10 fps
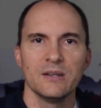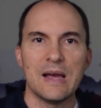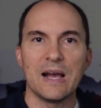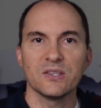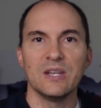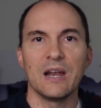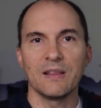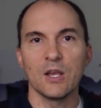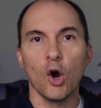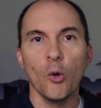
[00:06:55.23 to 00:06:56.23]
to
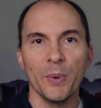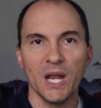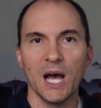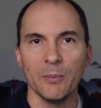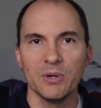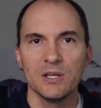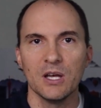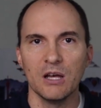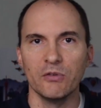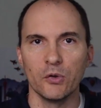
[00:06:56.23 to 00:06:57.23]
accidentally open up
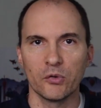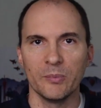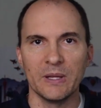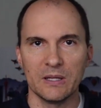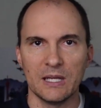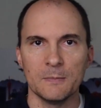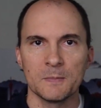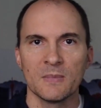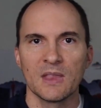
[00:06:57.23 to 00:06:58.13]
a vulnerability,